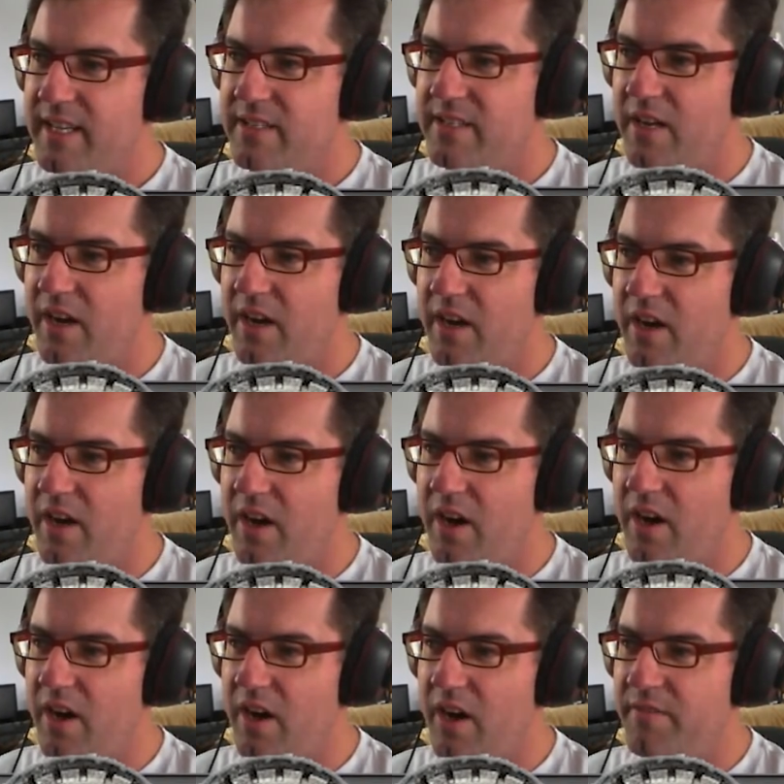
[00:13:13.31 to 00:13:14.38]
So
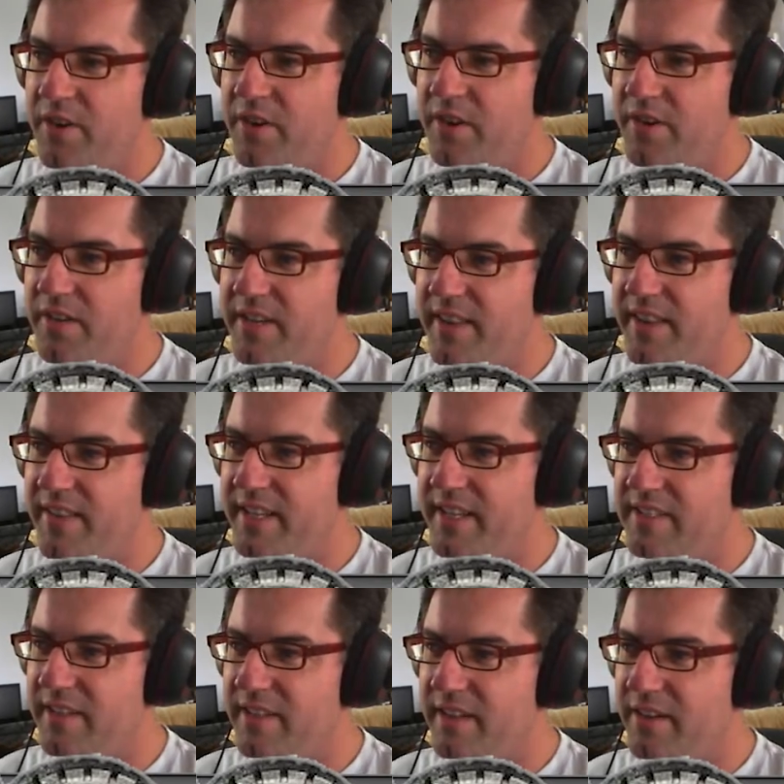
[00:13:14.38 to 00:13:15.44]
I've not done this,
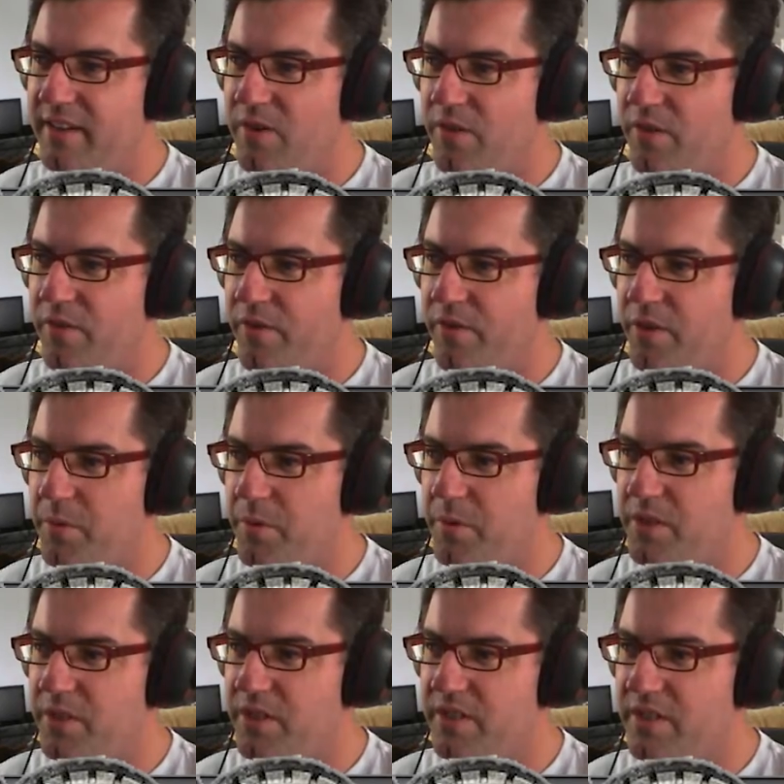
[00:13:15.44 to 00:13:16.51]
so gone through the
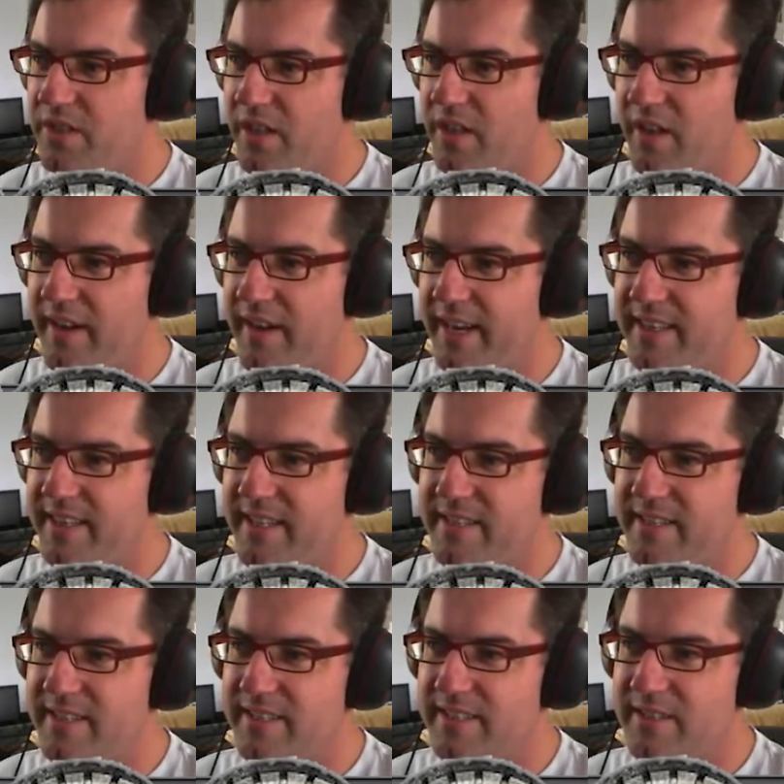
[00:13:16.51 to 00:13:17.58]
bushes like
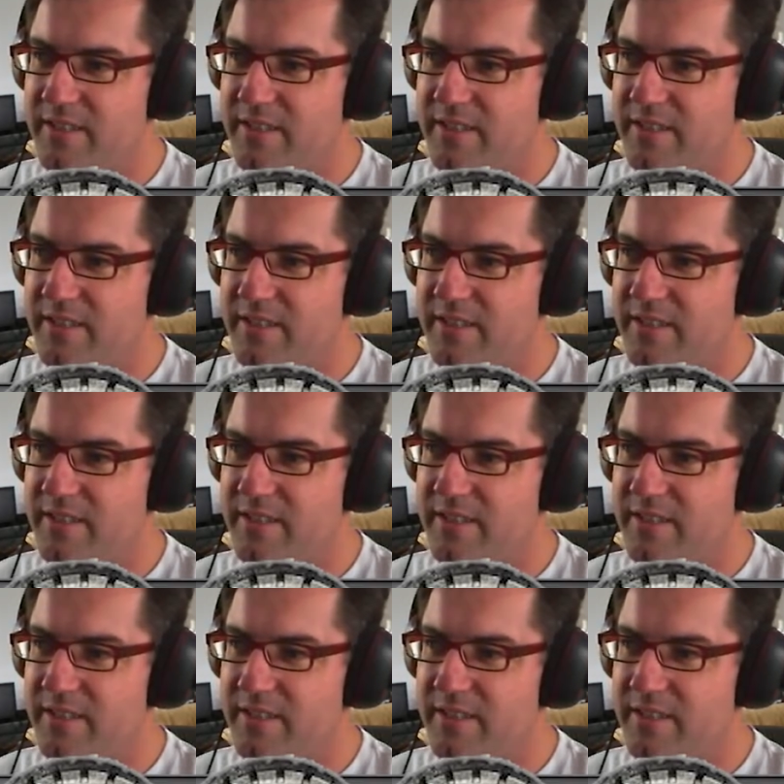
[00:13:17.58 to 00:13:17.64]
this,